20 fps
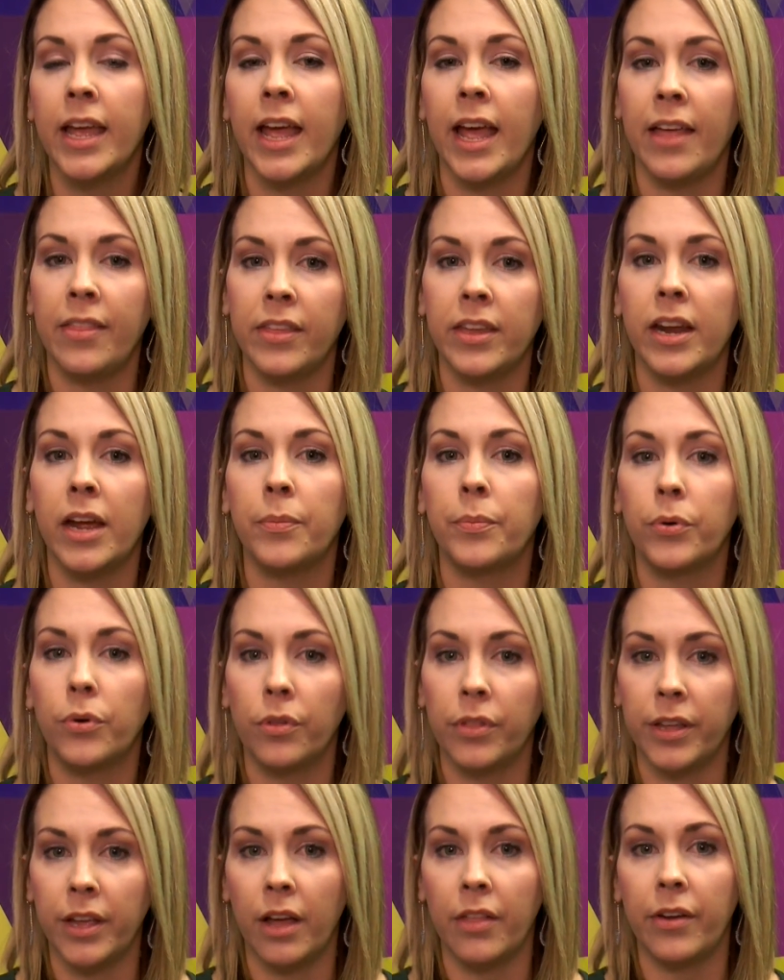And then I pull
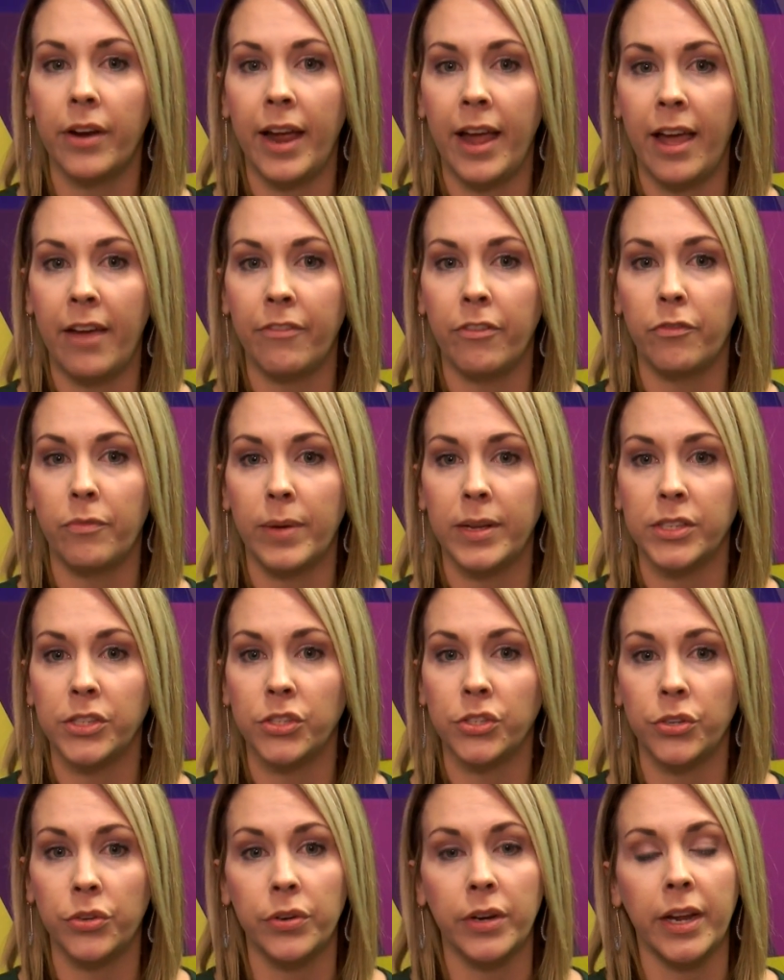the other half of my
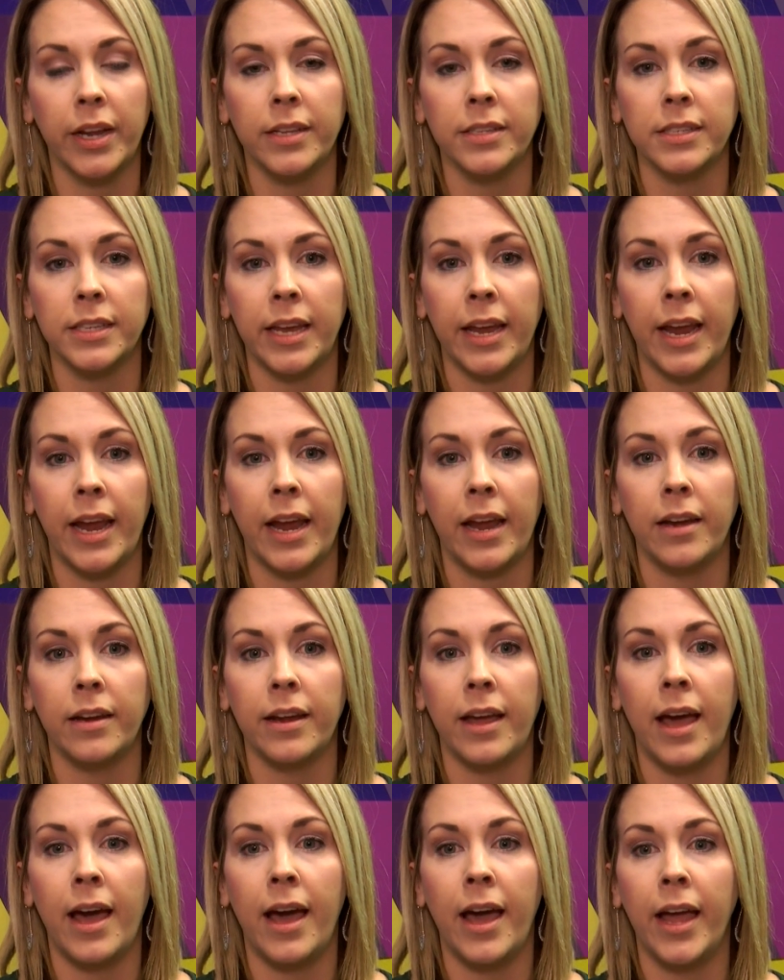students and
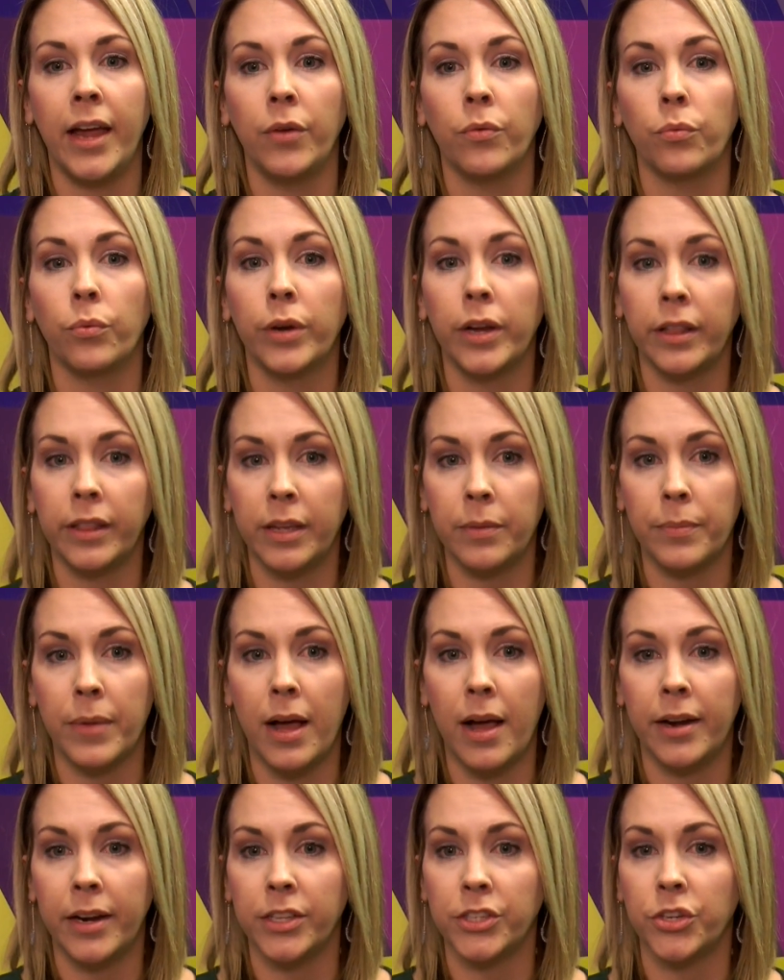I really
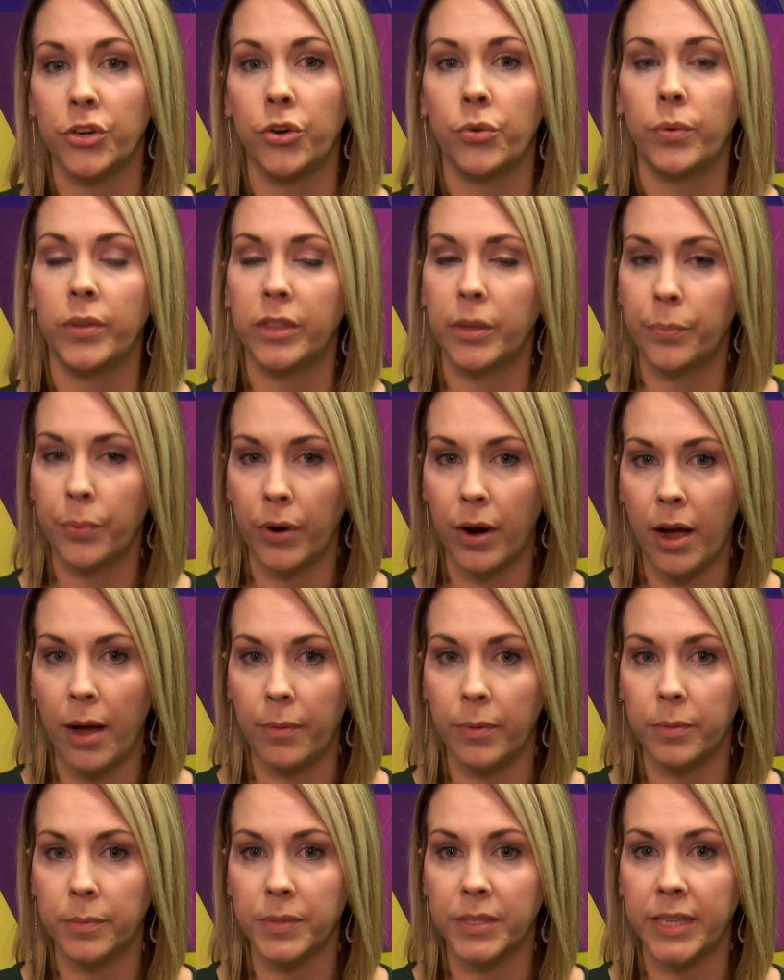monitor with the
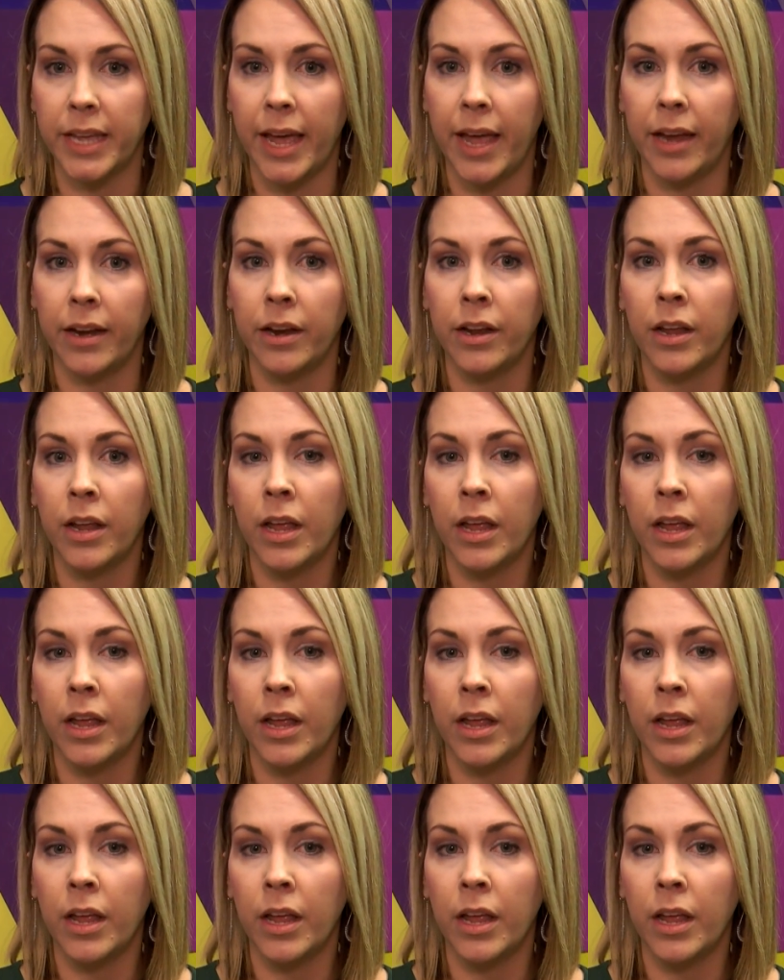problem set,